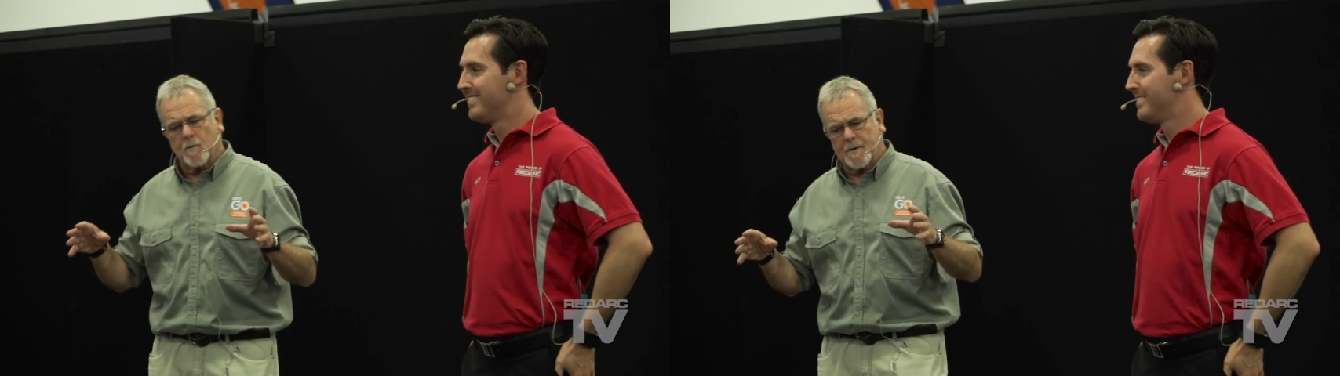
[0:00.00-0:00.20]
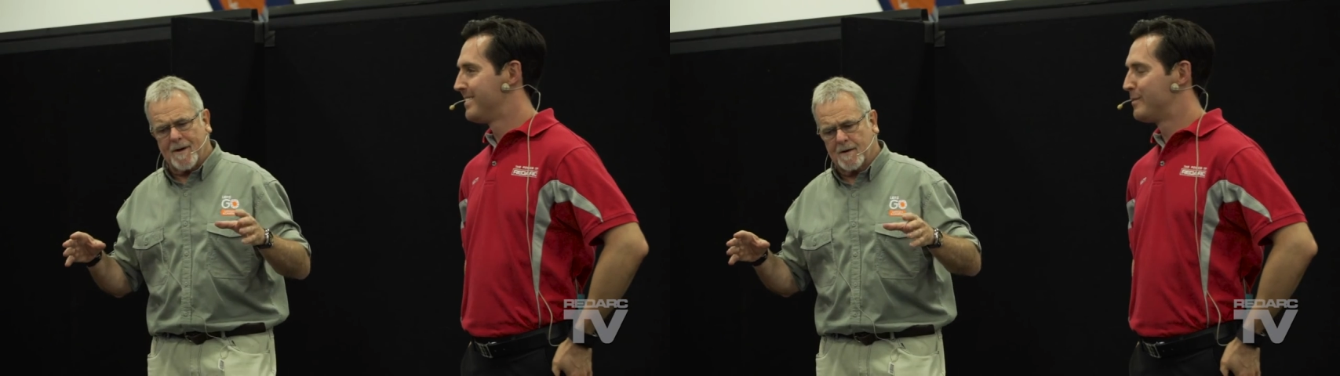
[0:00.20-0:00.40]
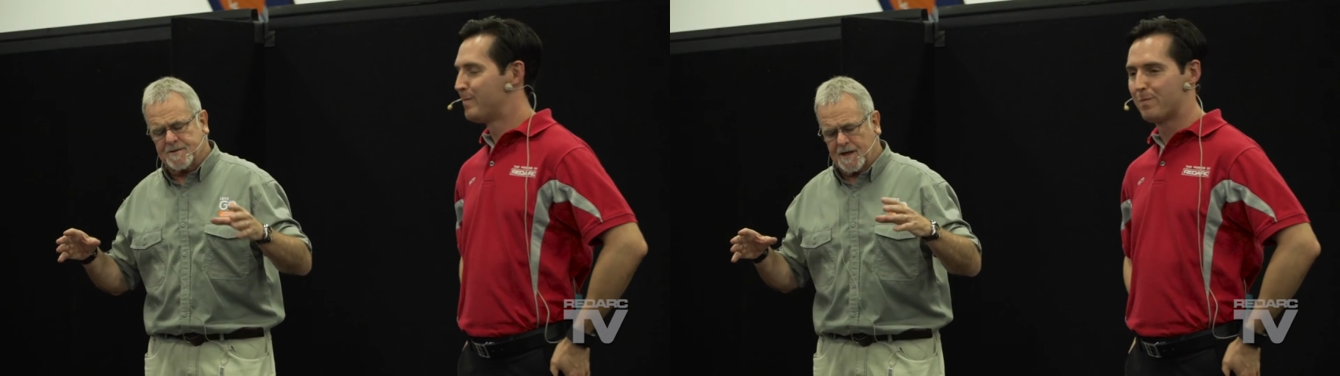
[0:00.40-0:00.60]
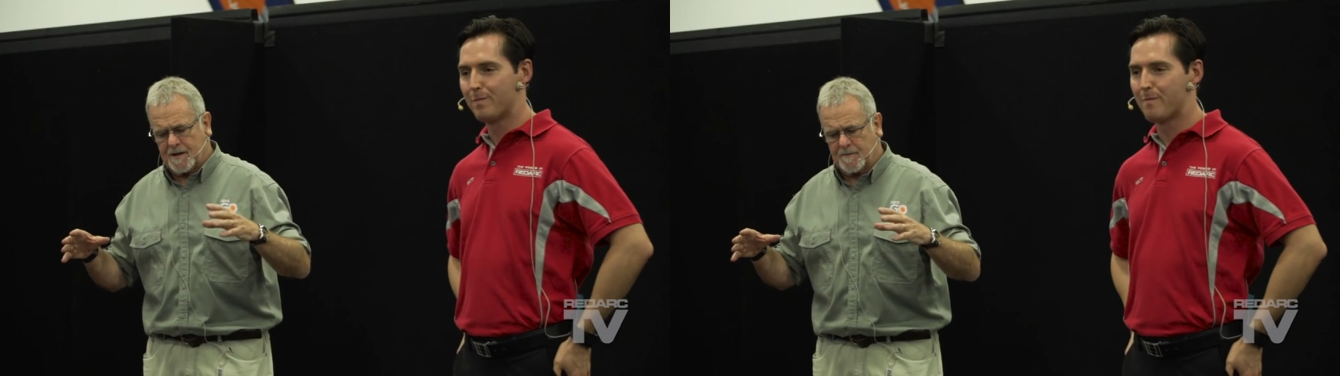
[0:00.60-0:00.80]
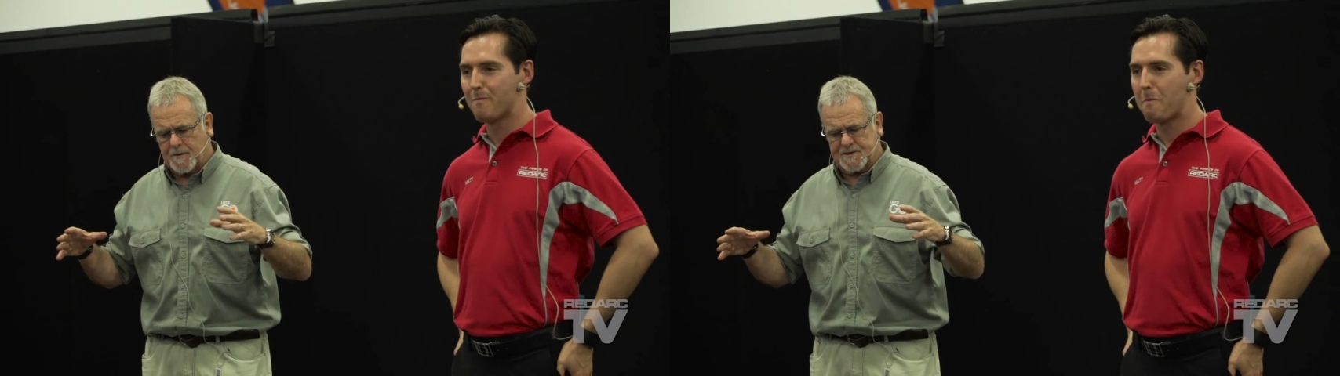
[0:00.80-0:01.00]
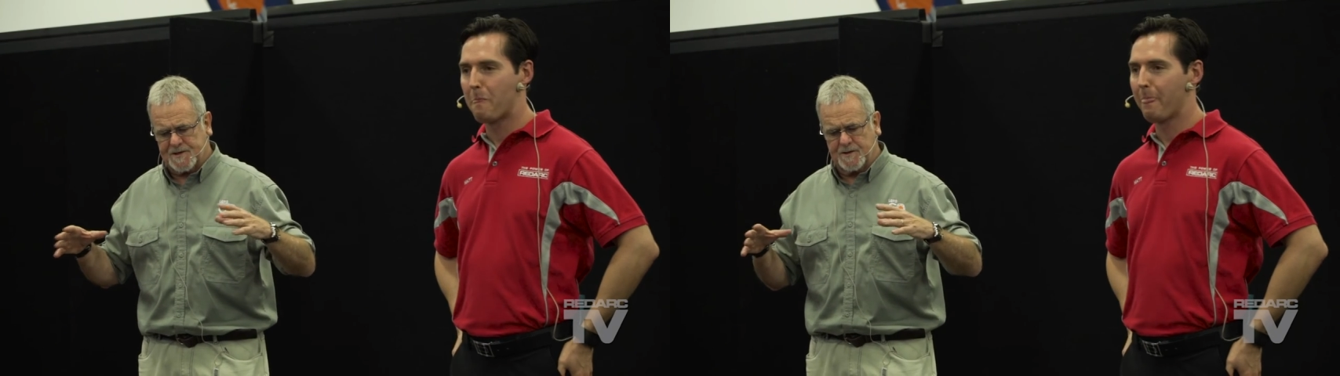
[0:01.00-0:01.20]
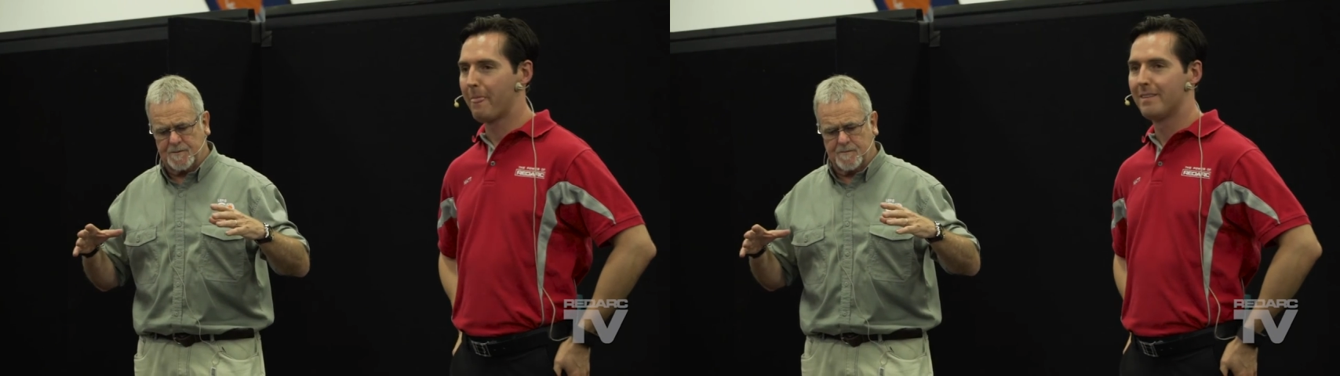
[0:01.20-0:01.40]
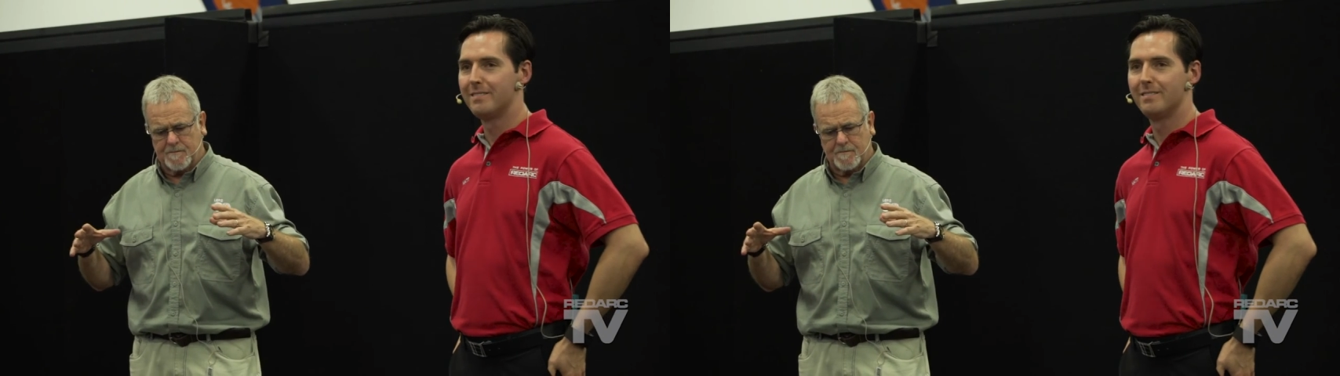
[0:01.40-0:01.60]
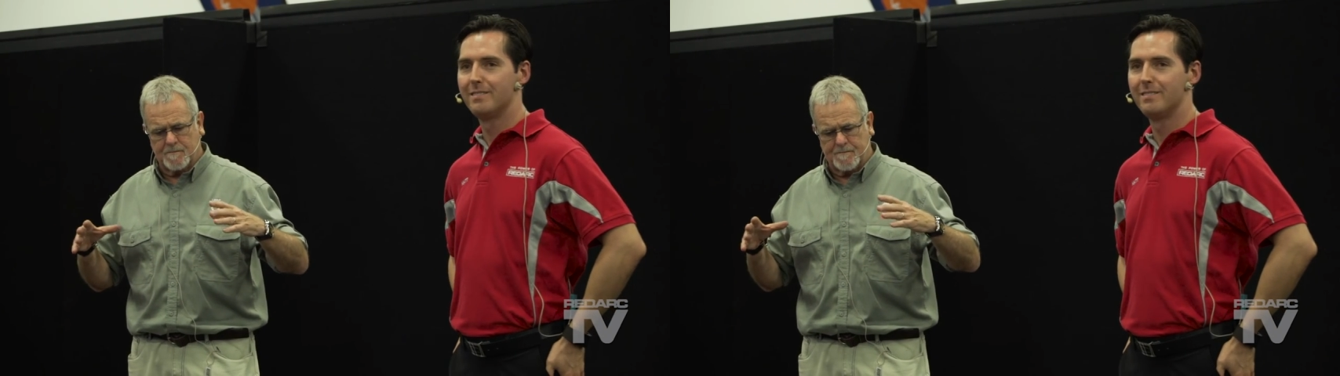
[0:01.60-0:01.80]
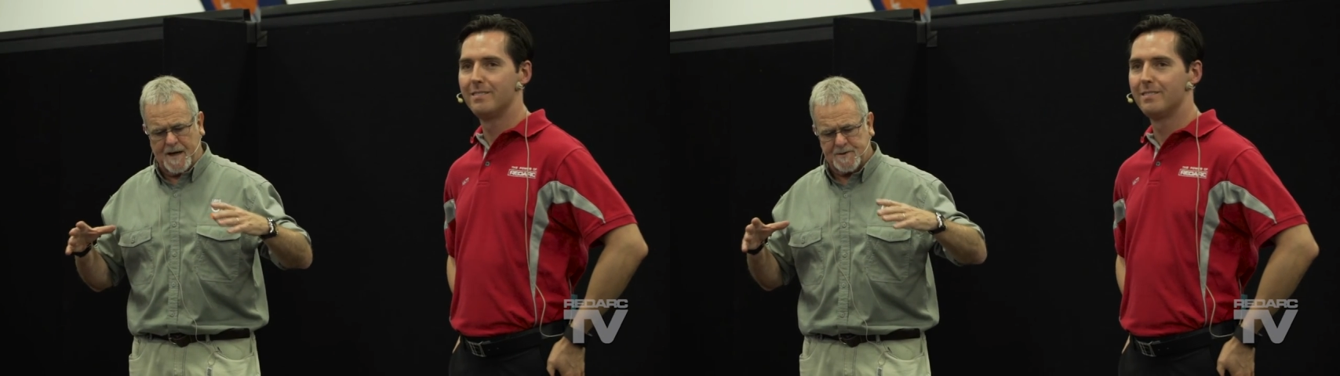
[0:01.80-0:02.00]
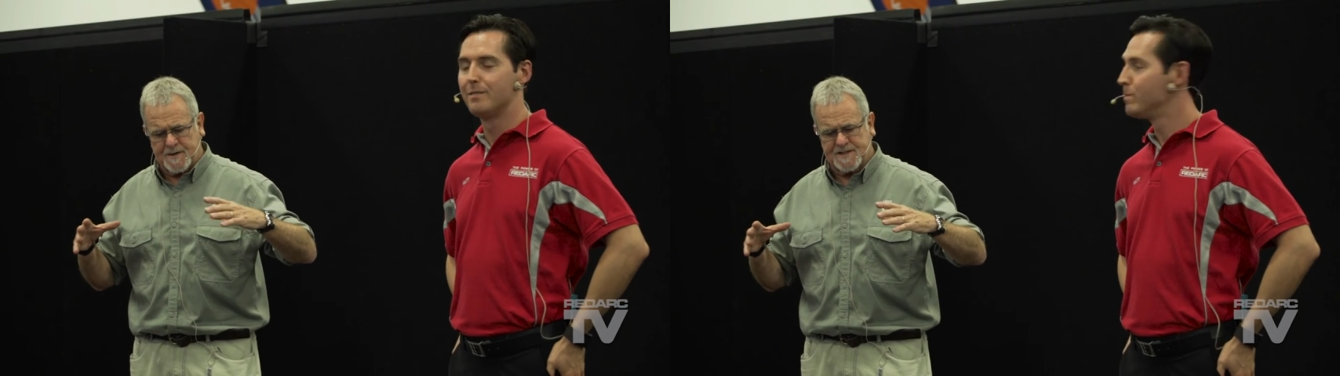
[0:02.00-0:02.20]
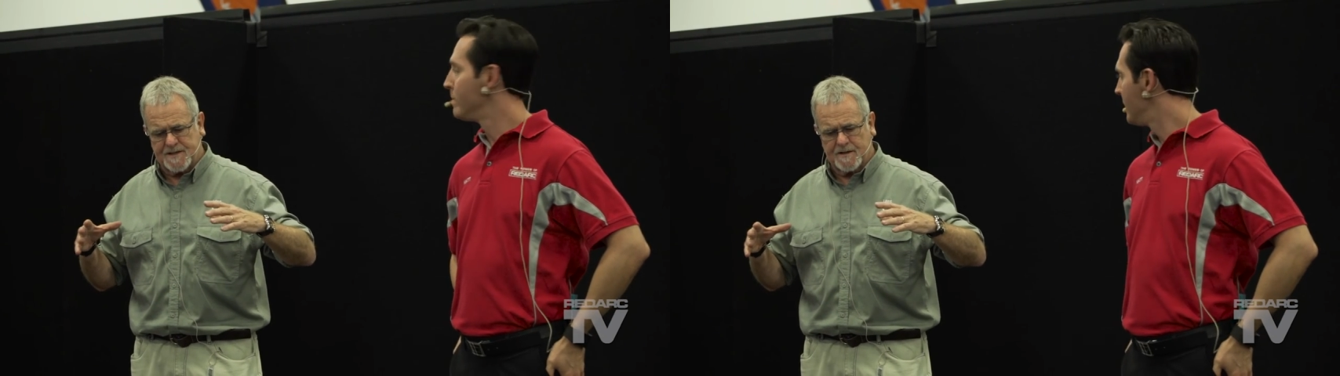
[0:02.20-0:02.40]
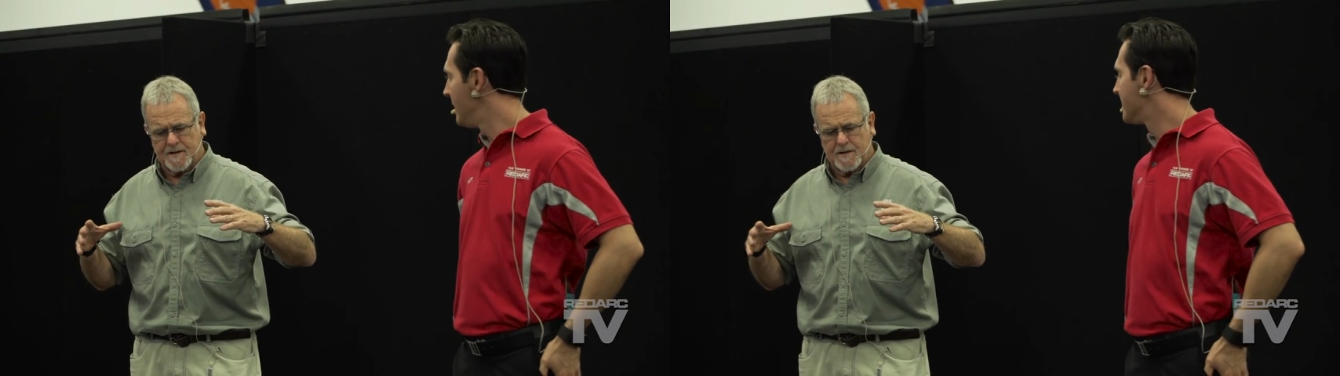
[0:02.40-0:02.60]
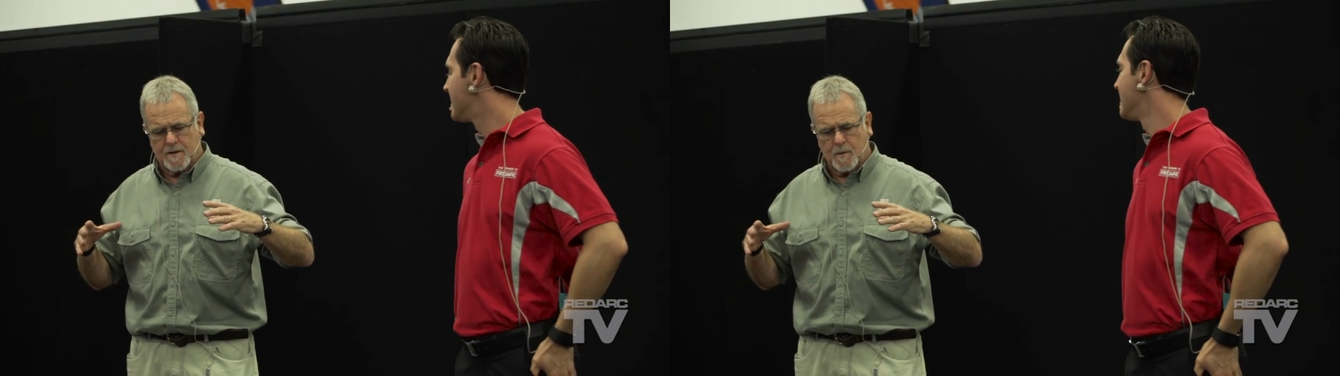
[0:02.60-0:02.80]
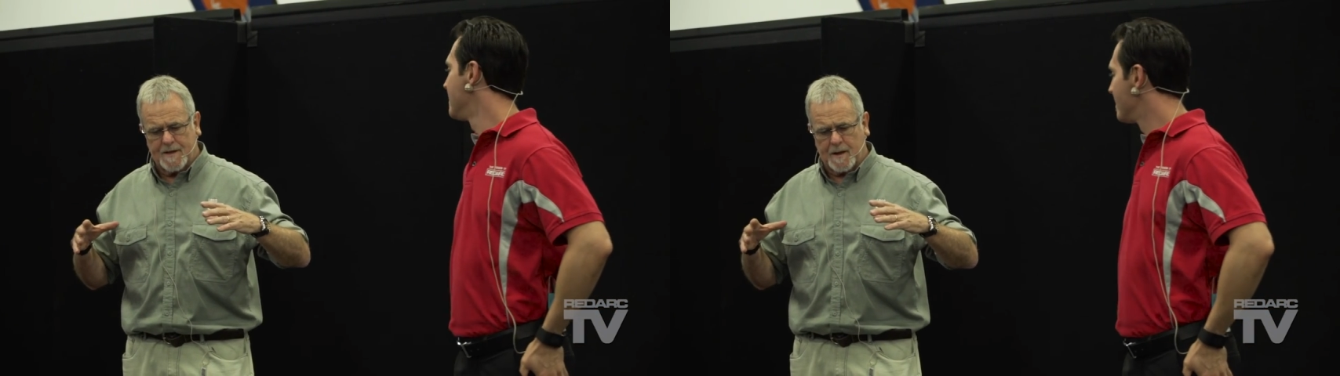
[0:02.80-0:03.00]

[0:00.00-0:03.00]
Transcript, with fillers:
Speaker 1: what about, uh, I've got two batteries. Yes. When